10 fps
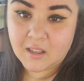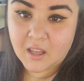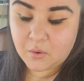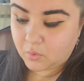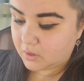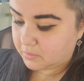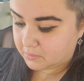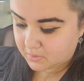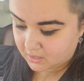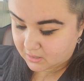I don't want to be
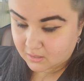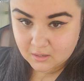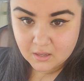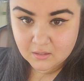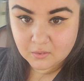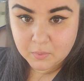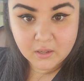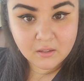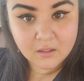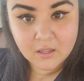mean and
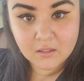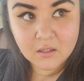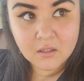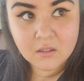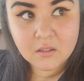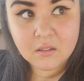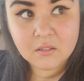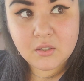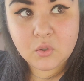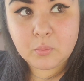speculate
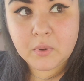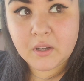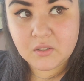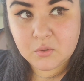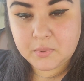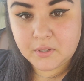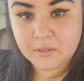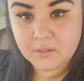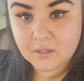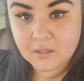too much,
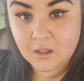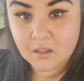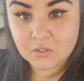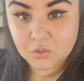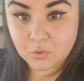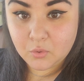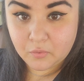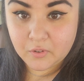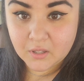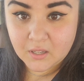but
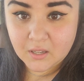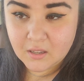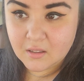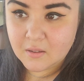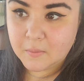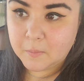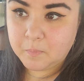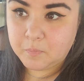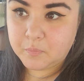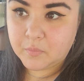truthfully,
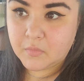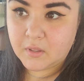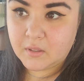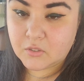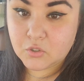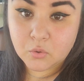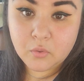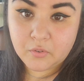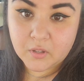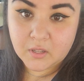
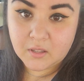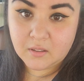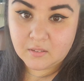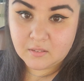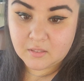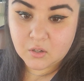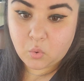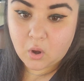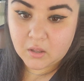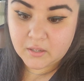truthfully, the
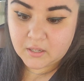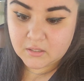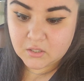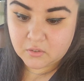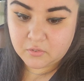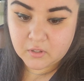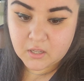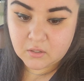quality at Chick-fil-A